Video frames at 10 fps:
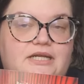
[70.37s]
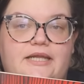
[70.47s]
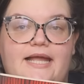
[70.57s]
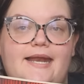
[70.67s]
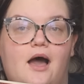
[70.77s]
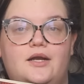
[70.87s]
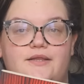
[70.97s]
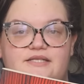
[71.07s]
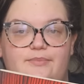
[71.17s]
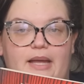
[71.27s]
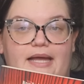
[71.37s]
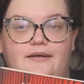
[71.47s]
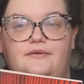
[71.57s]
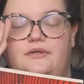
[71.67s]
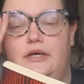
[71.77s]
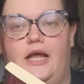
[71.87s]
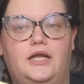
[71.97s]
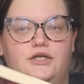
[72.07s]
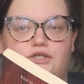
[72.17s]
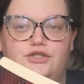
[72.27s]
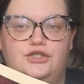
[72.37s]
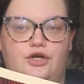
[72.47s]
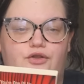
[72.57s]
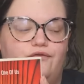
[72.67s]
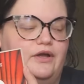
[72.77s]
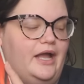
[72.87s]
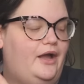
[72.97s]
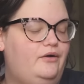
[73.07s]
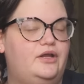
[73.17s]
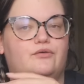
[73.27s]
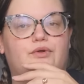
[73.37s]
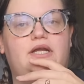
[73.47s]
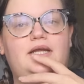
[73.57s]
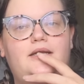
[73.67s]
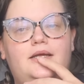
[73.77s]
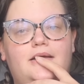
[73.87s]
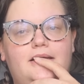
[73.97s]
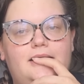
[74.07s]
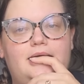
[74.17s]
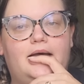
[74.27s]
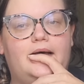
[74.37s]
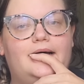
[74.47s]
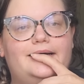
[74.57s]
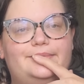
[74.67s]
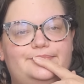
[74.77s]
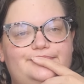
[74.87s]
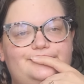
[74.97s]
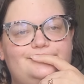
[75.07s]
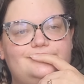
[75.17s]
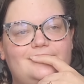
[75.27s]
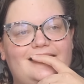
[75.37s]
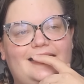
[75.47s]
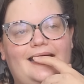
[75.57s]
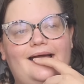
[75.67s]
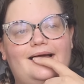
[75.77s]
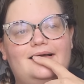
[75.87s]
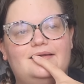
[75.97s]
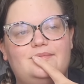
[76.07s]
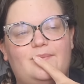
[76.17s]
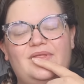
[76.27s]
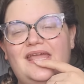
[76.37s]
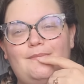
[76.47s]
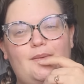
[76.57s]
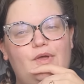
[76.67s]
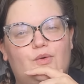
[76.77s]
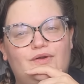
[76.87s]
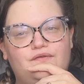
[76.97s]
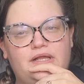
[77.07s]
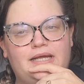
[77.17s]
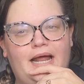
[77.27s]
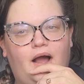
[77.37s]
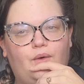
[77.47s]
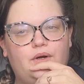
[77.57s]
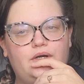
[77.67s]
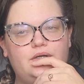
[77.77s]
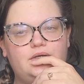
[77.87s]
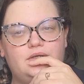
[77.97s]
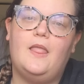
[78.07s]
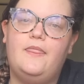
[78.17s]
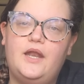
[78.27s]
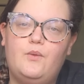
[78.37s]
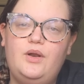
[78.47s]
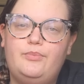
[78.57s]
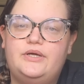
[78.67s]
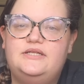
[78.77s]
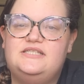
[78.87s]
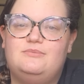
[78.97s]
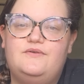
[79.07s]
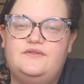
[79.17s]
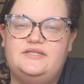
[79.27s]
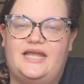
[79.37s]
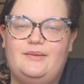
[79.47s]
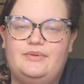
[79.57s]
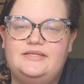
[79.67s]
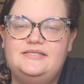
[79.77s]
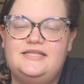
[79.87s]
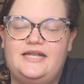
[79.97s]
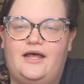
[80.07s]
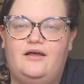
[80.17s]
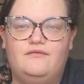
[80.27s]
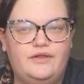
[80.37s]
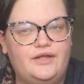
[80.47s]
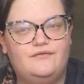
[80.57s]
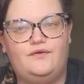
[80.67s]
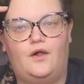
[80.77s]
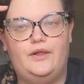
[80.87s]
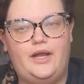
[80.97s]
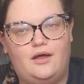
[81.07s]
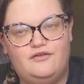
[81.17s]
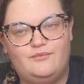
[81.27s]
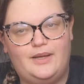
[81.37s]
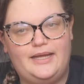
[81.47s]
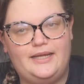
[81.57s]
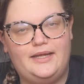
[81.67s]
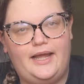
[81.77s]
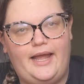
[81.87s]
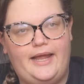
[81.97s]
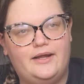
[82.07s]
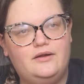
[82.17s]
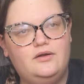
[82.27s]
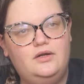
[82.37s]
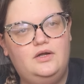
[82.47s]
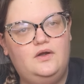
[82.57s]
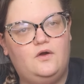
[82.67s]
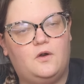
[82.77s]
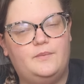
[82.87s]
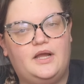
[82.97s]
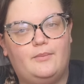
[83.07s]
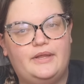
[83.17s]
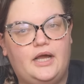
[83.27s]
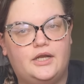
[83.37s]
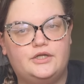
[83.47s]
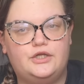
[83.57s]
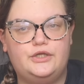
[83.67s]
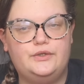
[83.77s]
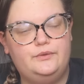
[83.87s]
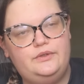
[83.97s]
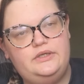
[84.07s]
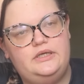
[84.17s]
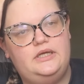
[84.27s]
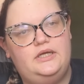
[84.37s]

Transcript: gonna lay down in this bed and chill the fuck out and read. Um, and yeah, I'm thinking maybe I'll read for like an hour. And then I want to put in some of the tape ins that have like fallen out of my hair or become like unglued.